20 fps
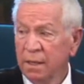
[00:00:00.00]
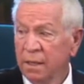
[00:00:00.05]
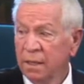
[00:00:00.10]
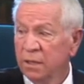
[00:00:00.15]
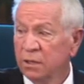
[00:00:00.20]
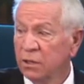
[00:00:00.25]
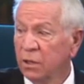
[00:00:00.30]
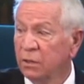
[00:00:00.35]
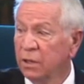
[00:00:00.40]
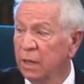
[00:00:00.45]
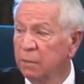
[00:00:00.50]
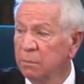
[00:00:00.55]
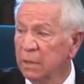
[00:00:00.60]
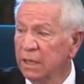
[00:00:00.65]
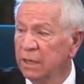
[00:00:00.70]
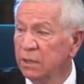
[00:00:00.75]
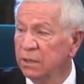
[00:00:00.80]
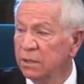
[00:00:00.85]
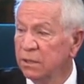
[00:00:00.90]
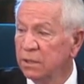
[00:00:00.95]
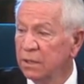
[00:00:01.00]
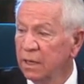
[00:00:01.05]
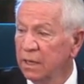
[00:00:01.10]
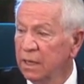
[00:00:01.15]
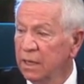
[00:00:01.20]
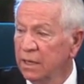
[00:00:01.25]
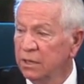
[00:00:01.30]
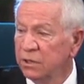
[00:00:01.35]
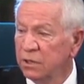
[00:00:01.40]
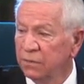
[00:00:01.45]
So that means
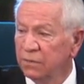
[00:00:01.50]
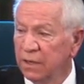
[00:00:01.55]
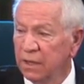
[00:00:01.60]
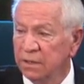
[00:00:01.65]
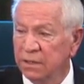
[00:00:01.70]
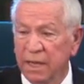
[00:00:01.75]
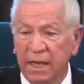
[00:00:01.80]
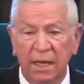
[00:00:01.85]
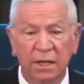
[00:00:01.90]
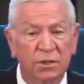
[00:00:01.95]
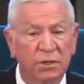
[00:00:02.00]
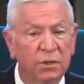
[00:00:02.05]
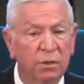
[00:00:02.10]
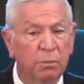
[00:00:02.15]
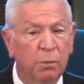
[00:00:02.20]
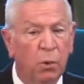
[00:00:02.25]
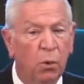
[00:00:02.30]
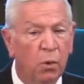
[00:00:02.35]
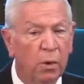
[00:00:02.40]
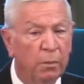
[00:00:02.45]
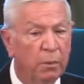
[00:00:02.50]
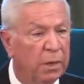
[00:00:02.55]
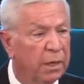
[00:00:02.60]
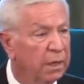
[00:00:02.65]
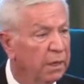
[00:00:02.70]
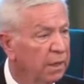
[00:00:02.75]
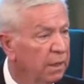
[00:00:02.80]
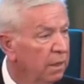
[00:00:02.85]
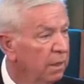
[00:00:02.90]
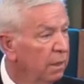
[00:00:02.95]
each of us has an appointment
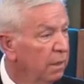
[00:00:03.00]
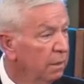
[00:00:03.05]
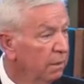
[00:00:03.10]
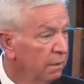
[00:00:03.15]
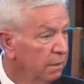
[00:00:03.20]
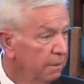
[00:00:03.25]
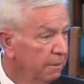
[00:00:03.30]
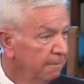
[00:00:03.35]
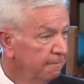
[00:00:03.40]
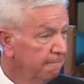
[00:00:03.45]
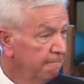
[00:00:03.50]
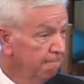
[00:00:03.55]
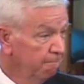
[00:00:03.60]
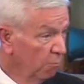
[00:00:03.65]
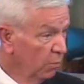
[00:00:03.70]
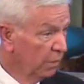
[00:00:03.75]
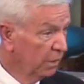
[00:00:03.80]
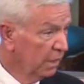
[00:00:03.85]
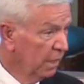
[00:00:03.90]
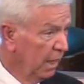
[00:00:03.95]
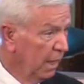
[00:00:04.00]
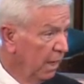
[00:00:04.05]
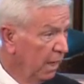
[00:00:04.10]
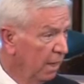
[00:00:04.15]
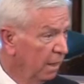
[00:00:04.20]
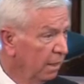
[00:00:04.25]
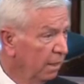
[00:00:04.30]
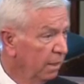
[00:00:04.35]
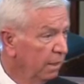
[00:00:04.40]
with God,